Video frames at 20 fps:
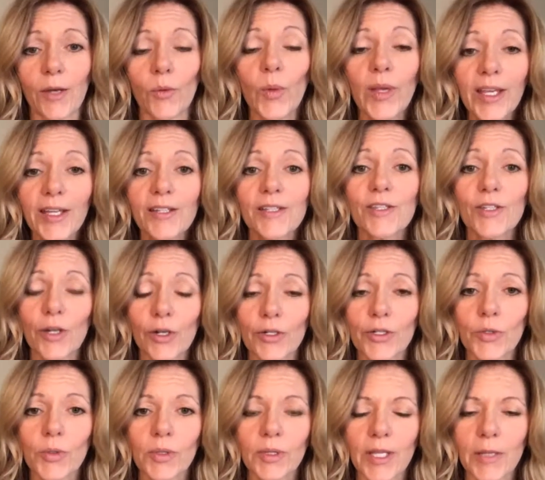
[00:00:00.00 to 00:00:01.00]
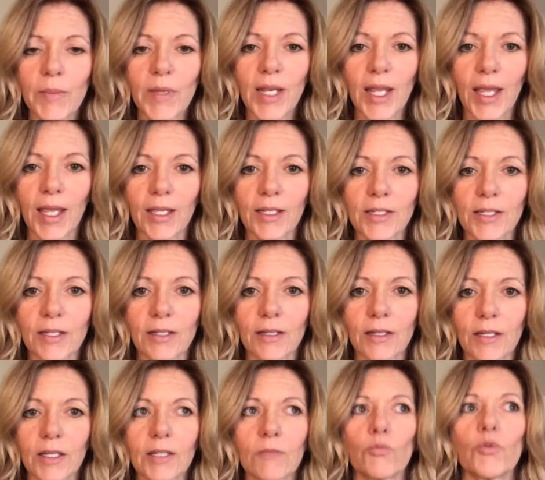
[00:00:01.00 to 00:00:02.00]
we can start to
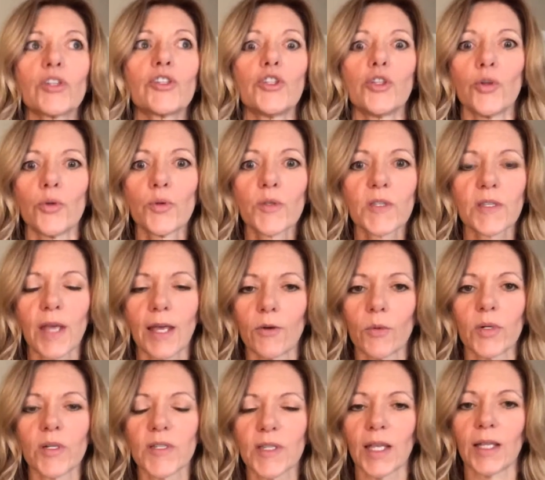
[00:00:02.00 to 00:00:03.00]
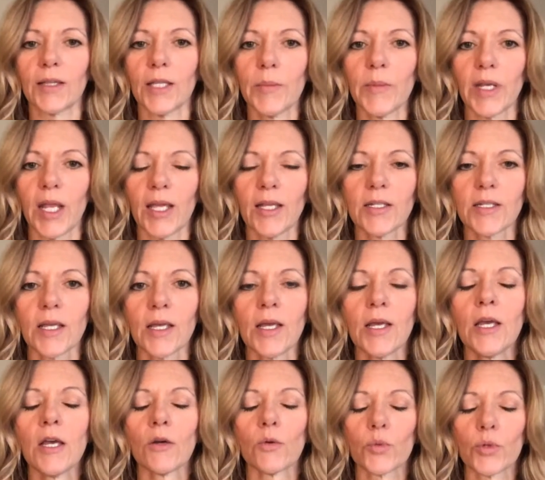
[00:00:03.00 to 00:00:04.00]
reduce, I don't want to say eliminate,
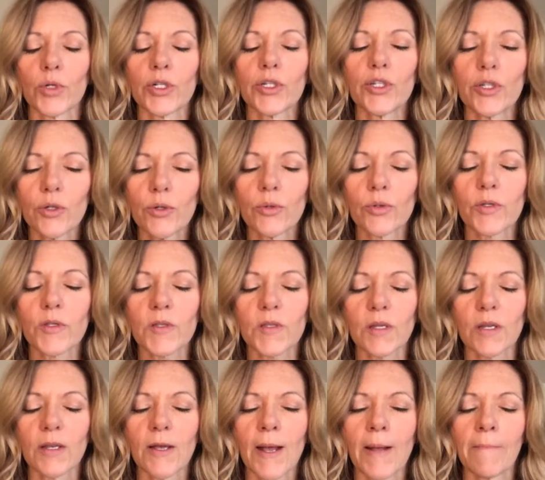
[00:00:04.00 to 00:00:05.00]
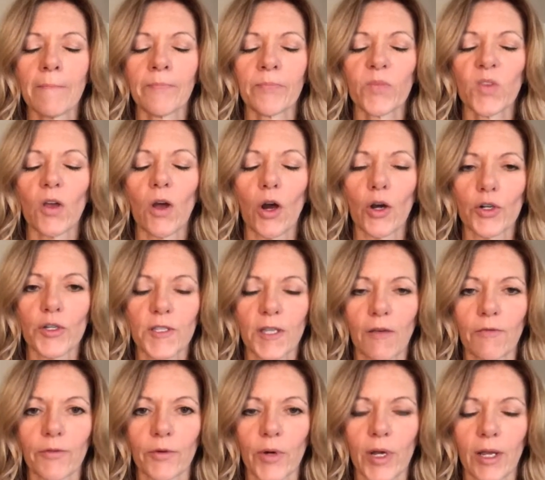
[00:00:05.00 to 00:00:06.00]
reduce our
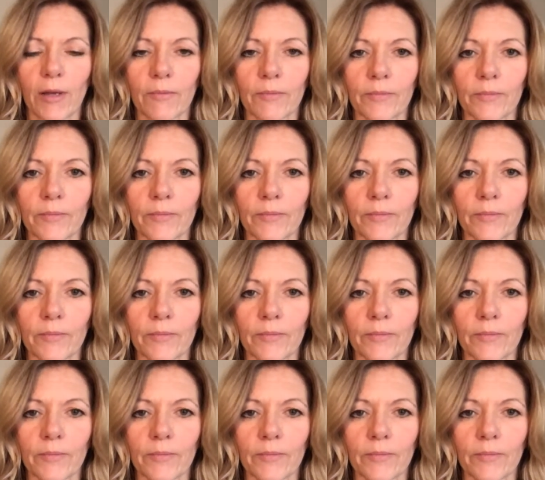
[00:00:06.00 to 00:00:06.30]
suffering